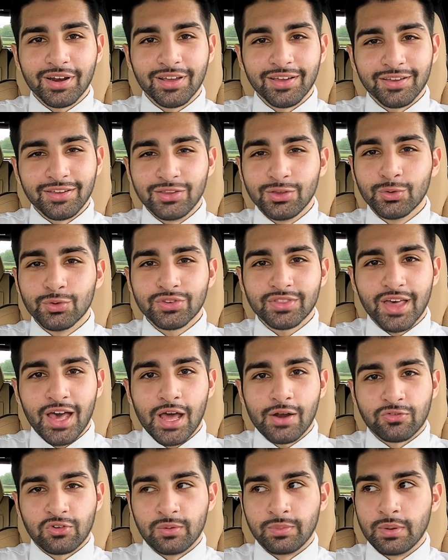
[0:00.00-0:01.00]
gonna use
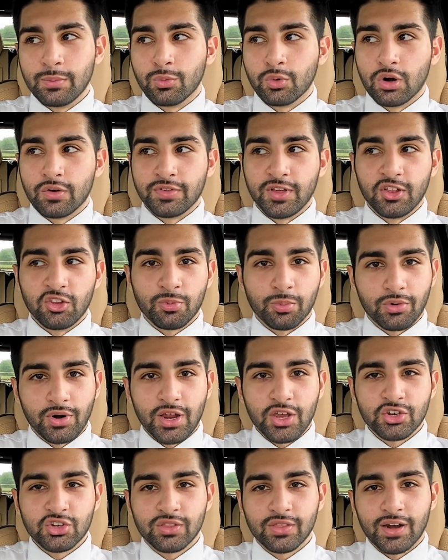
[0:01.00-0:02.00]
that for a bit more of the
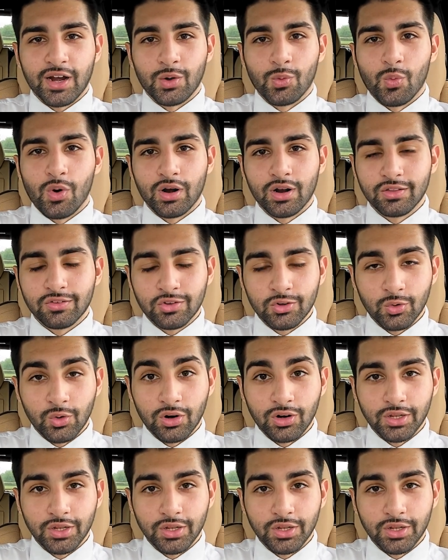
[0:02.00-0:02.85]
inspiration that I wanted to